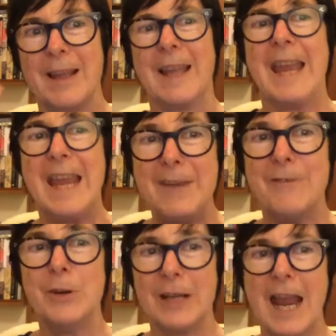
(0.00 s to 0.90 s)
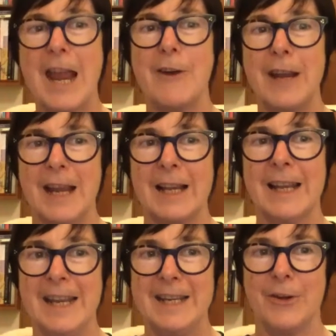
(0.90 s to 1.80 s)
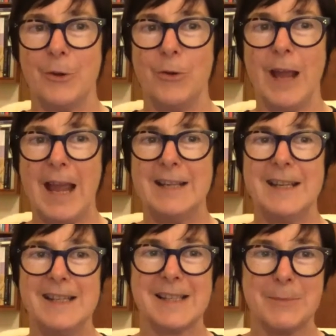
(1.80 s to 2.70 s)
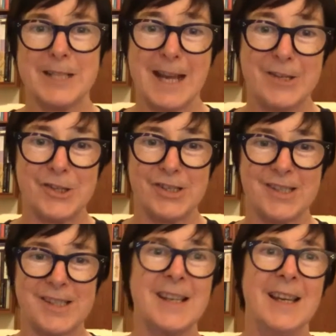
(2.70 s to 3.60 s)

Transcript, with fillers: even carrying a leader who had his limitations